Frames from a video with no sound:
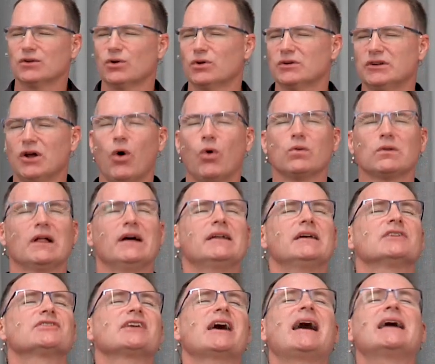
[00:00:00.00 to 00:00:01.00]
Lord, don't let
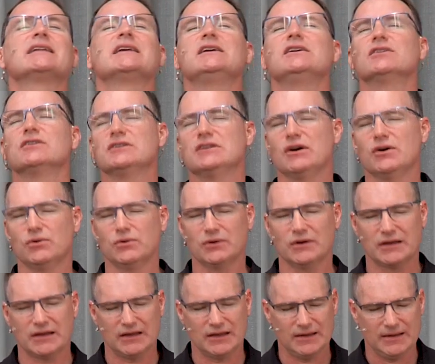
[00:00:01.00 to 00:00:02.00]
us out of your yoke.